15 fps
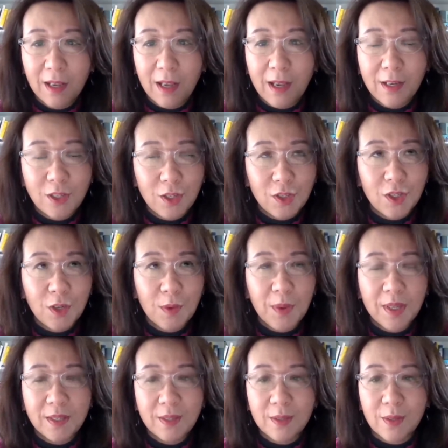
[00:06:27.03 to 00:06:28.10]
in Xi
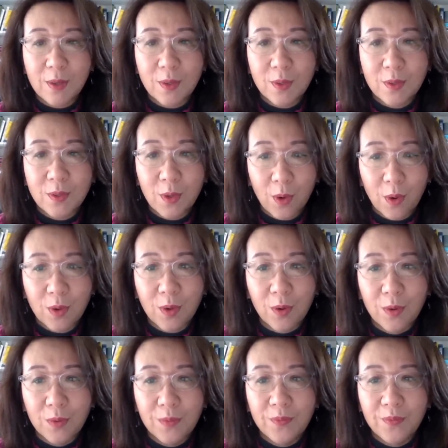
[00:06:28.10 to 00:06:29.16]
Jinping's
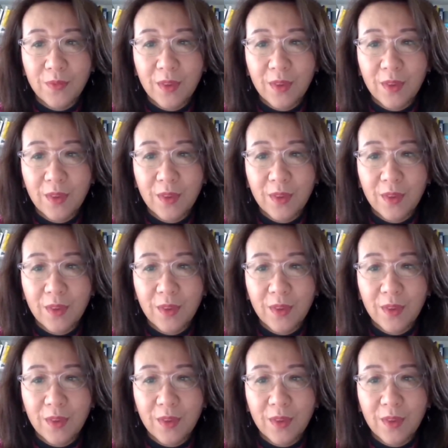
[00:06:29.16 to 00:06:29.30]
circle.